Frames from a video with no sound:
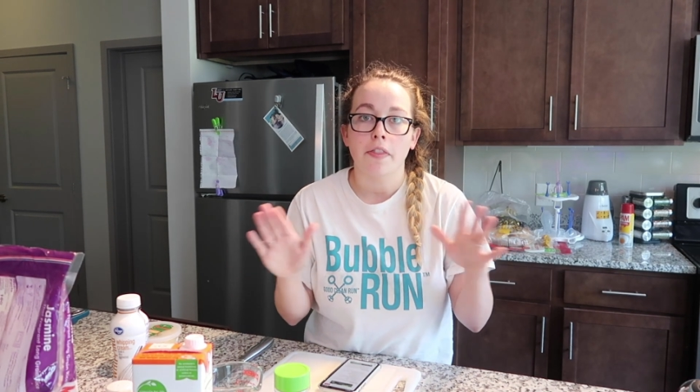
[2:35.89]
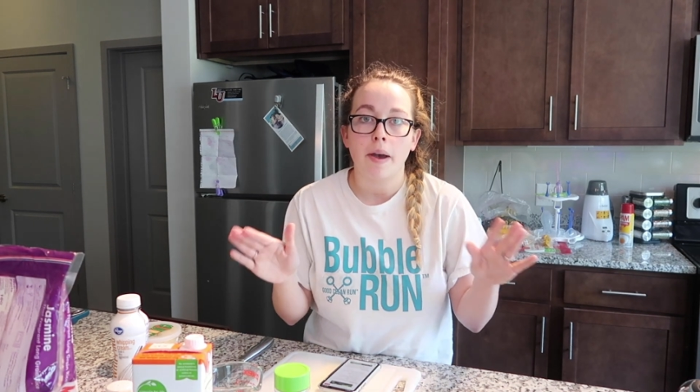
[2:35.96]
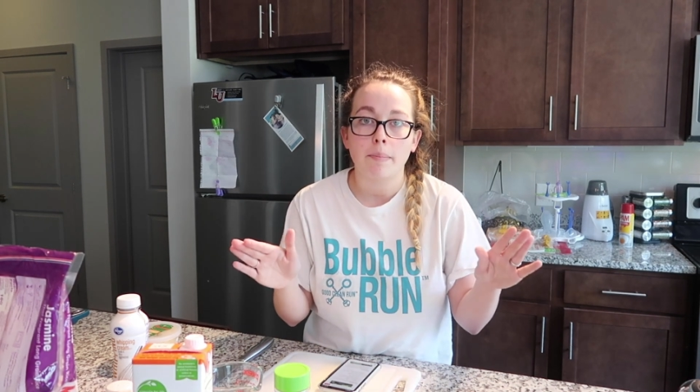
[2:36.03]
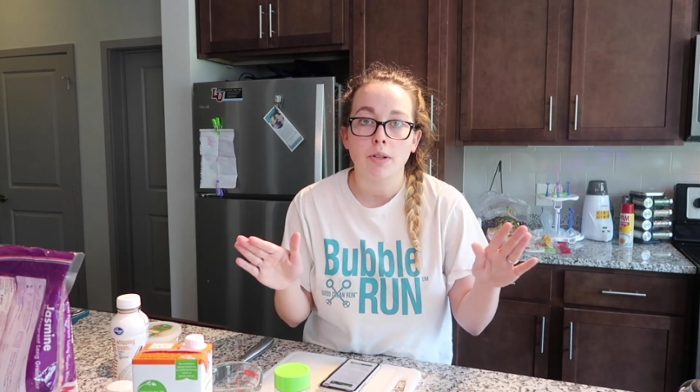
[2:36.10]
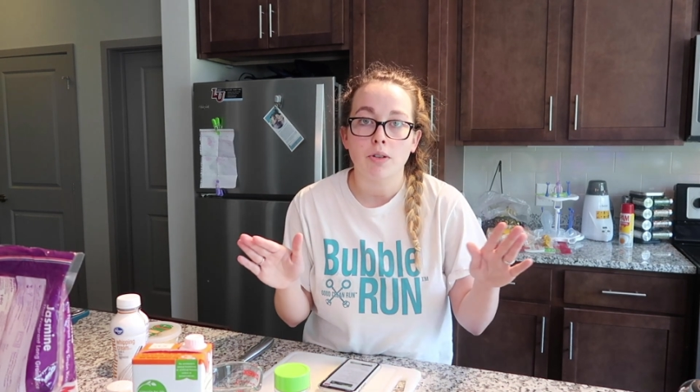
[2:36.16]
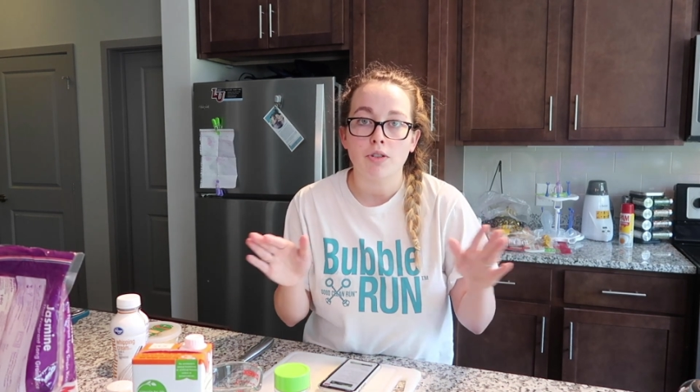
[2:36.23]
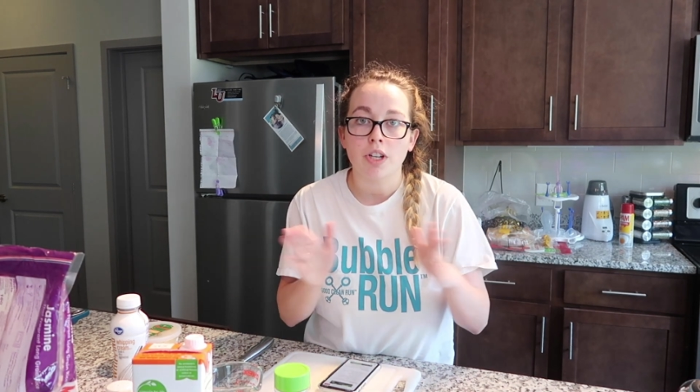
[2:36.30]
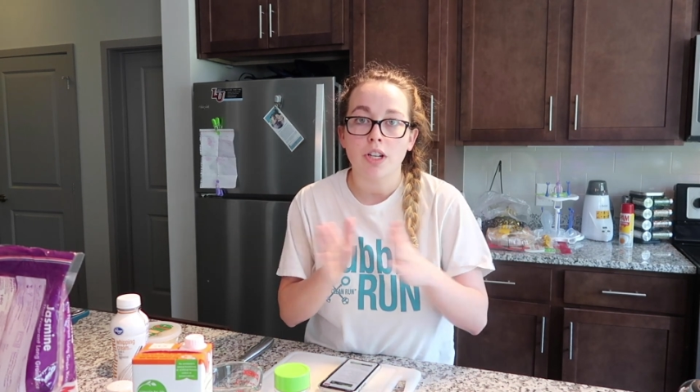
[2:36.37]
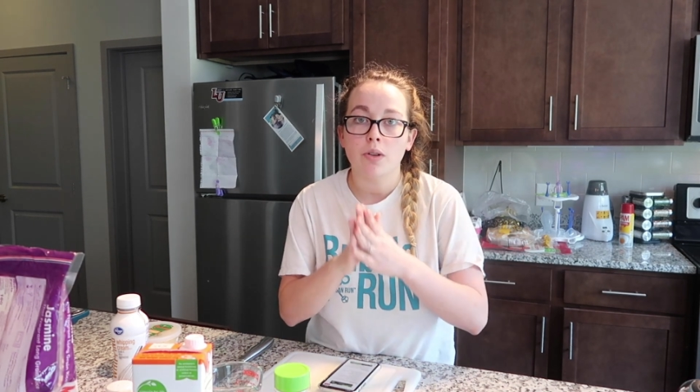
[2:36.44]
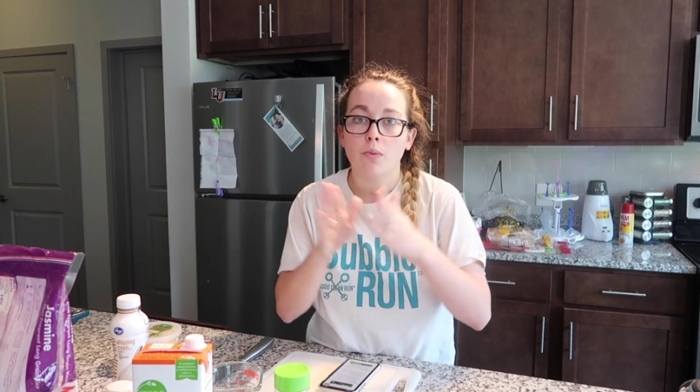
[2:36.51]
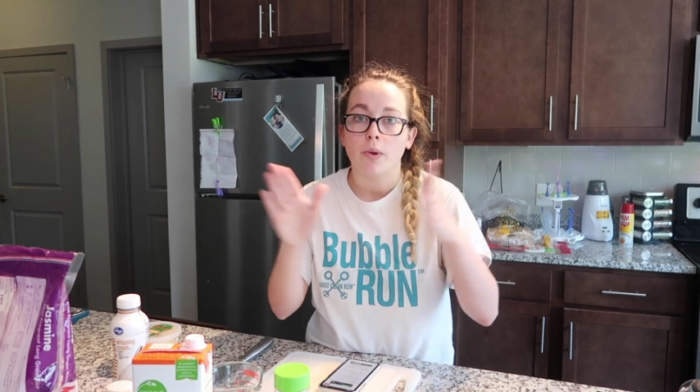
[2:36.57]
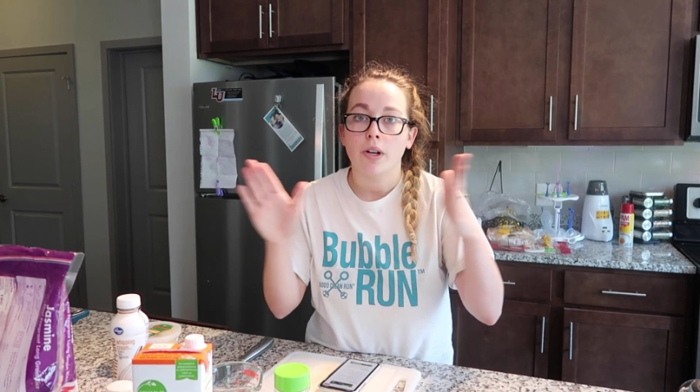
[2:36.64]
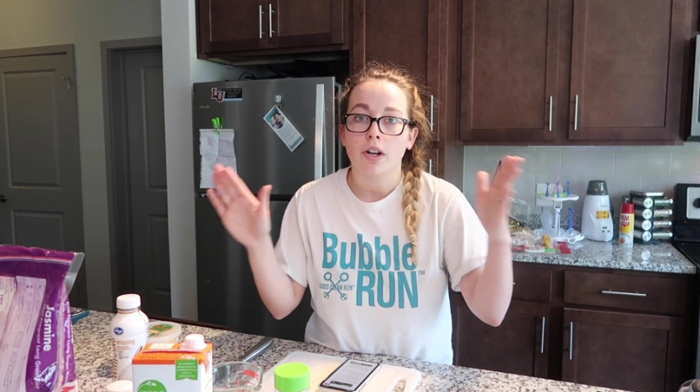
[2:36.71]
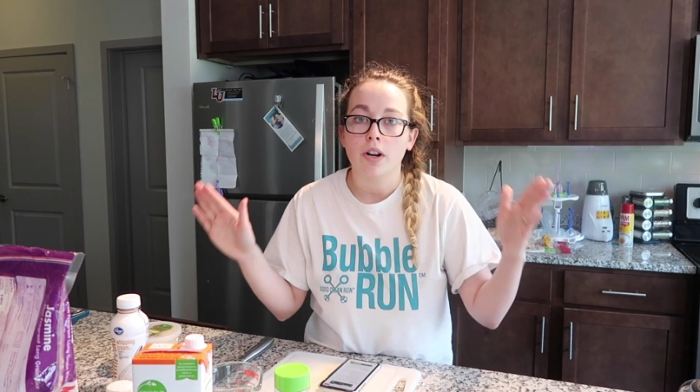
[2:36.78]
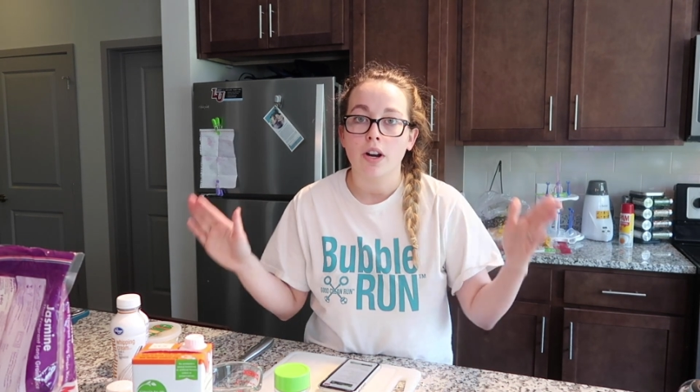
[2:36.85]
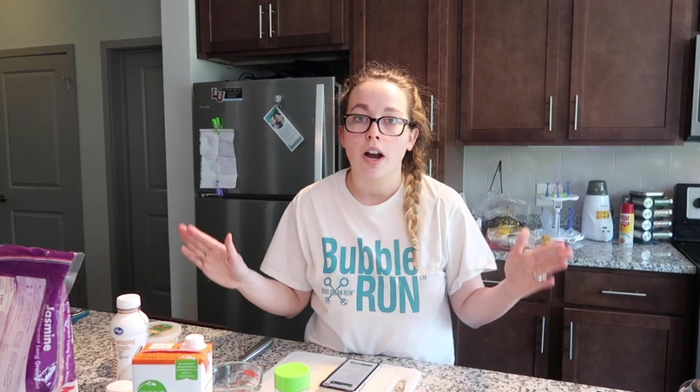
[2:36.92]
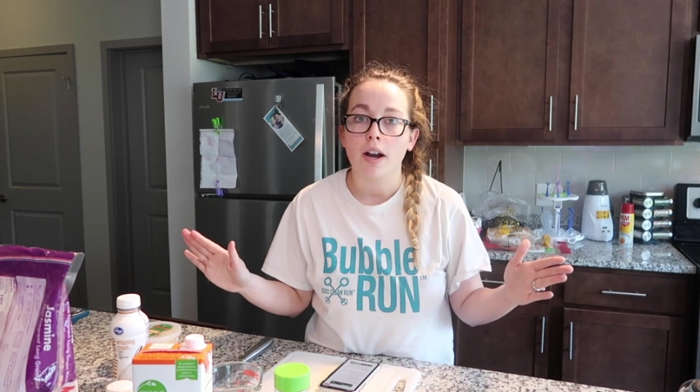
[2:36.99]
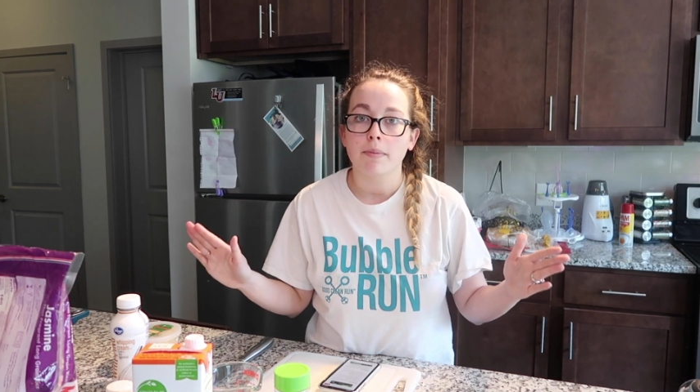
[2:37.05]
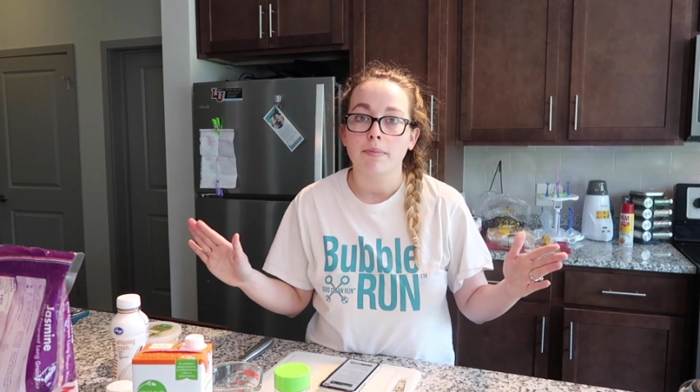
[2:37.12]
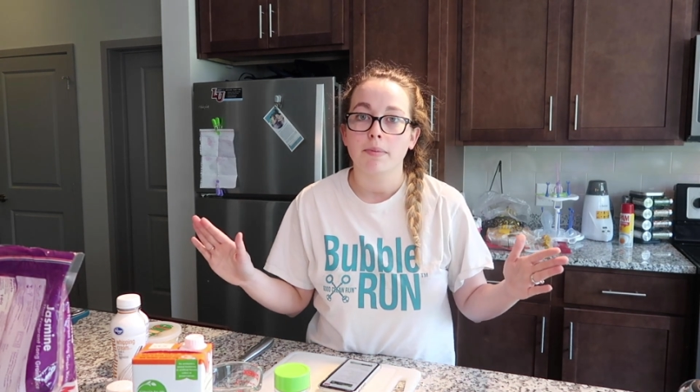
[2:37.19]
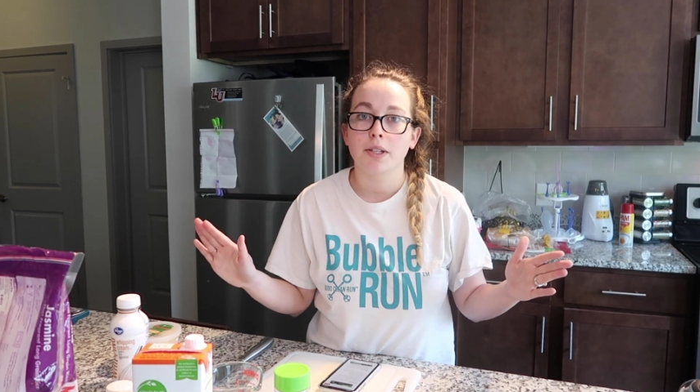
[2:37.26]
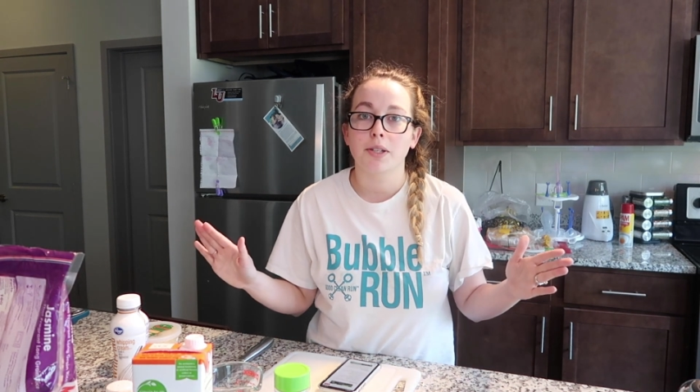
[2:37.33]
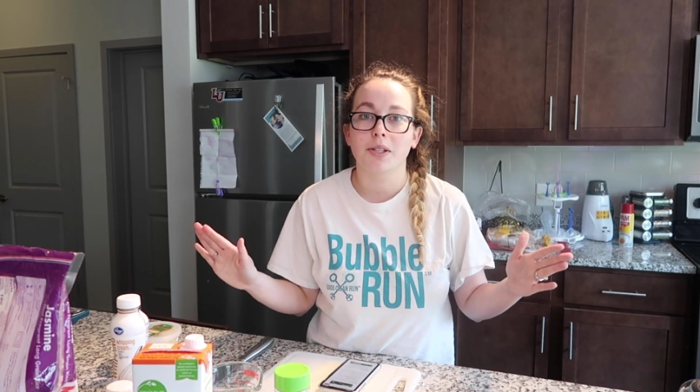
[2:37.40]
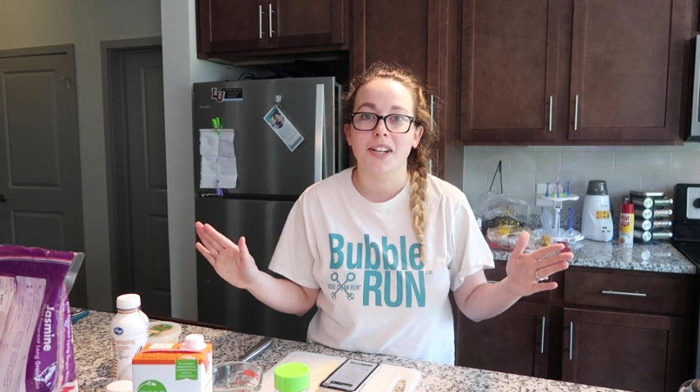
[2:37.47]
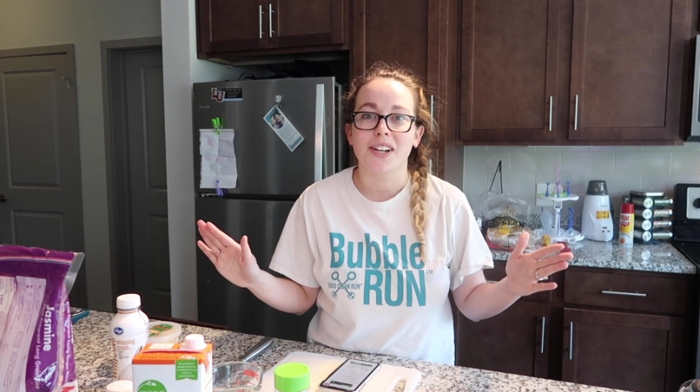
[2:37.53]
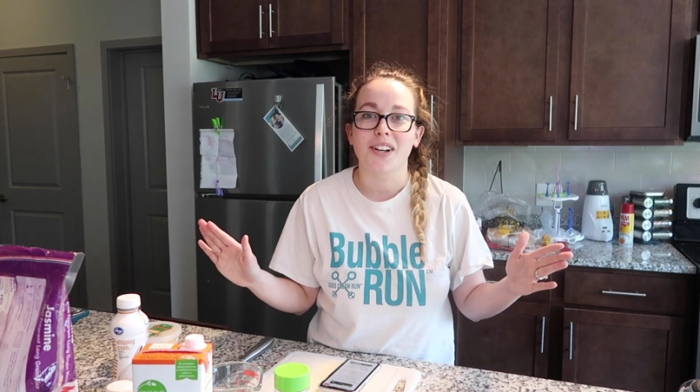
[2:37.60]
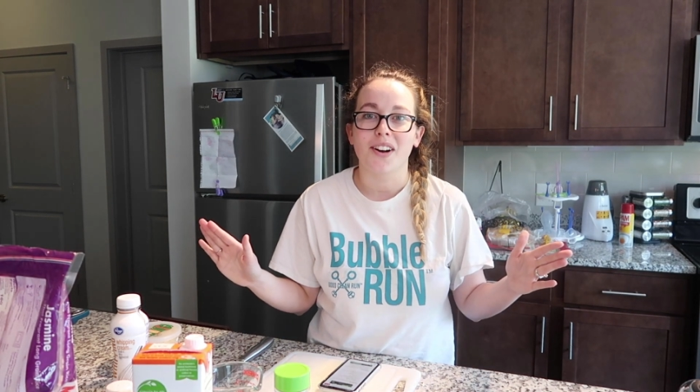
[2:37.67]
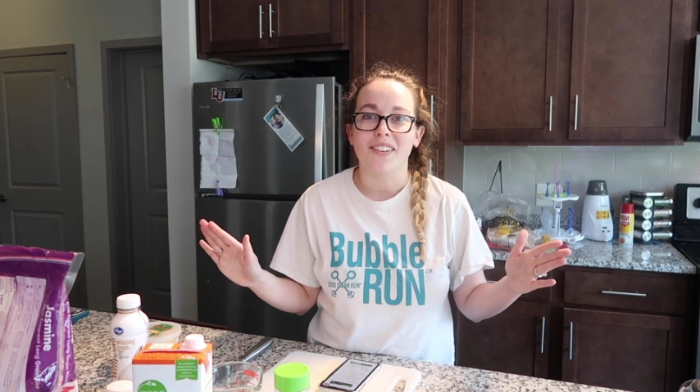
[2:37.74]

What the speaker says: that bougie. We are not using